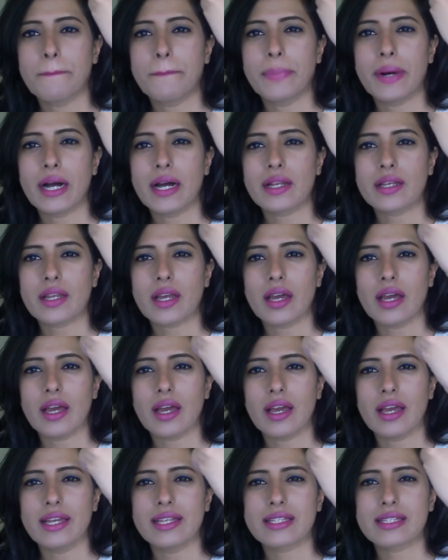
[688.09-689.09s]
But
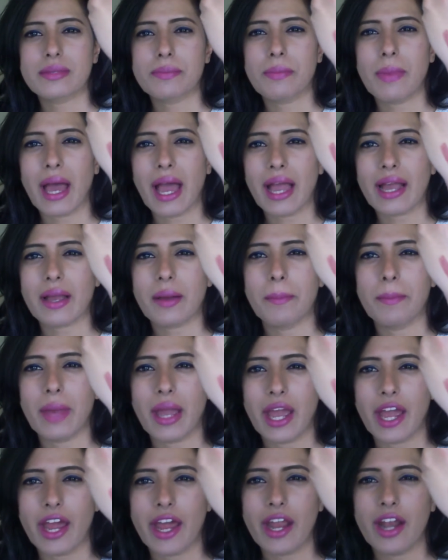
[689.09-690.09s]
it's MAC
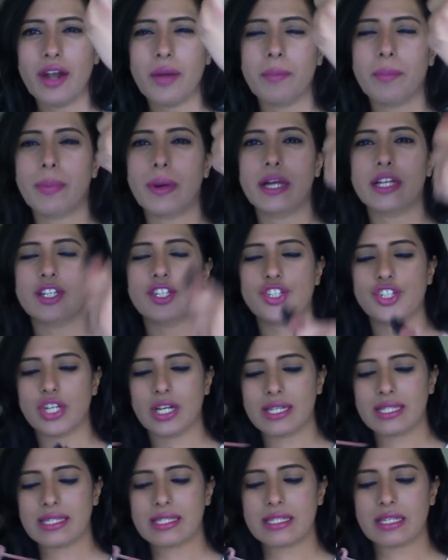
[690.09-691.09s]
Meher, but
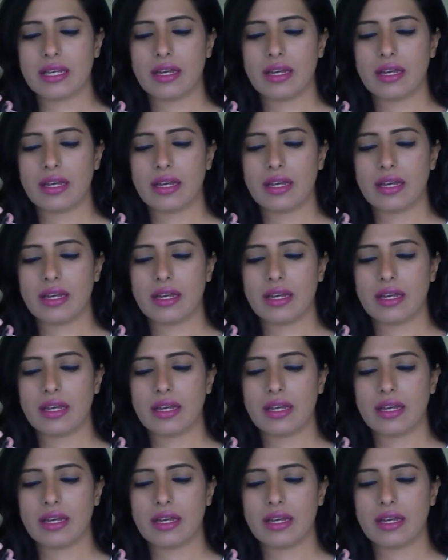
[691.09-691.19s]
just